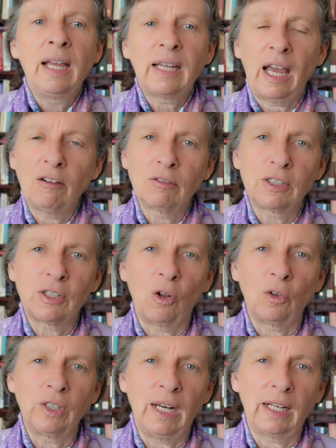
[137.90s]
can
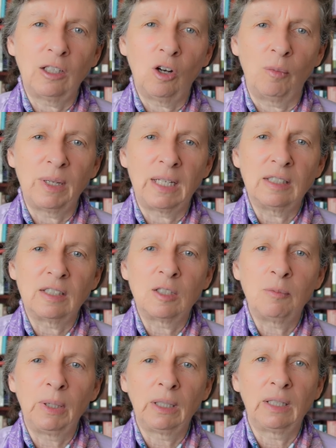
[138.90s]
result in economic
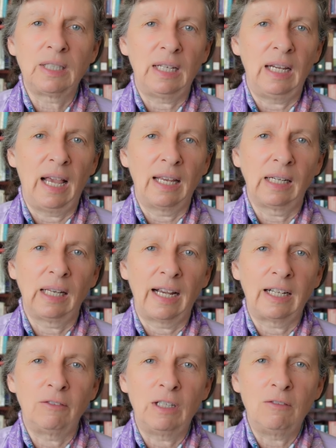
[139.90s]
instability and a
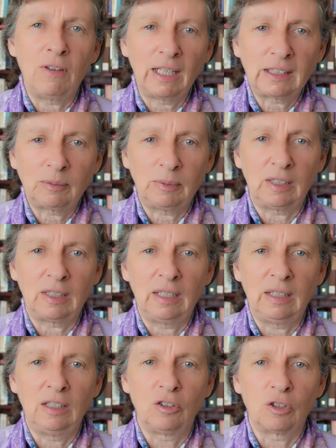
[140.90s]
lack of investment
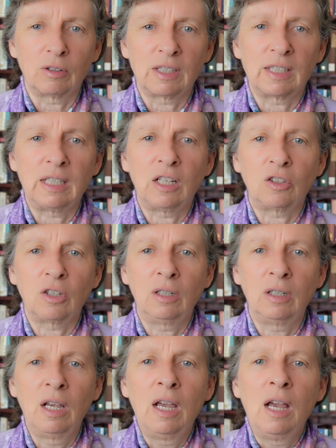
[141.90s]
in the
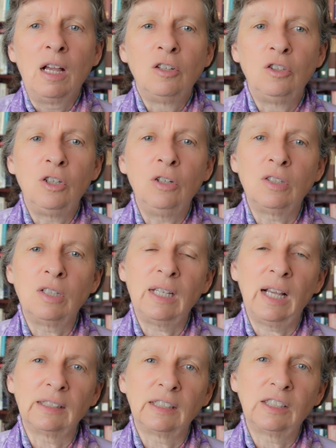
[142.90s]
jurisdiction due to
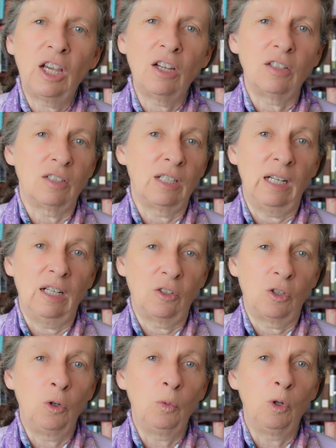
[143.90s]
the uncertainty
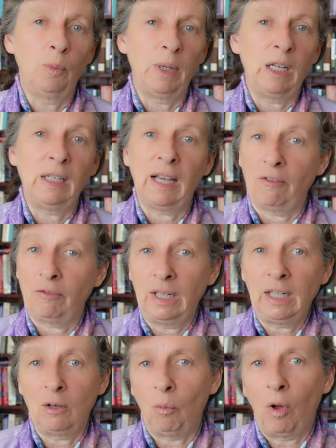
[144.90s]
as who will be
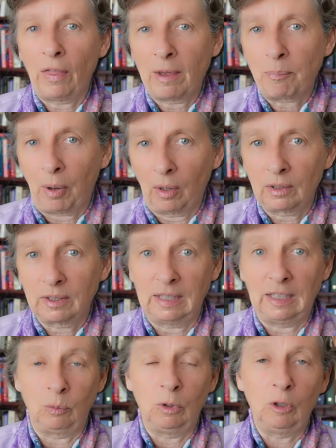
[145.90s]
governing and what their
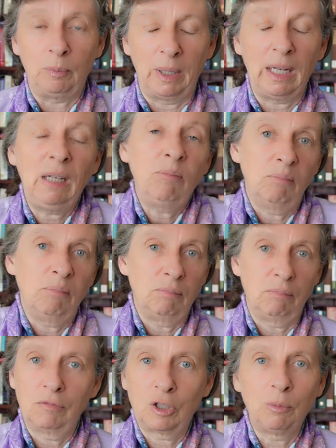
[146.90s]
policies will be
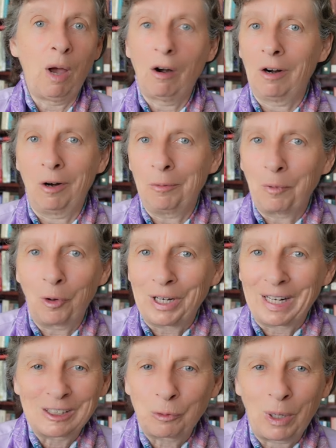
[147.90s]
tomorrow or
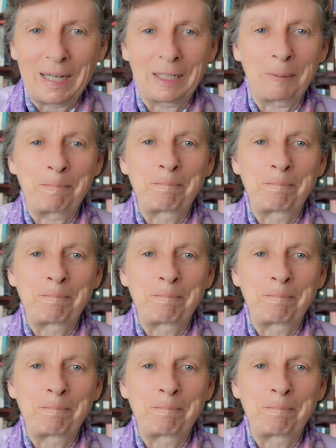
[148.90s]
next week.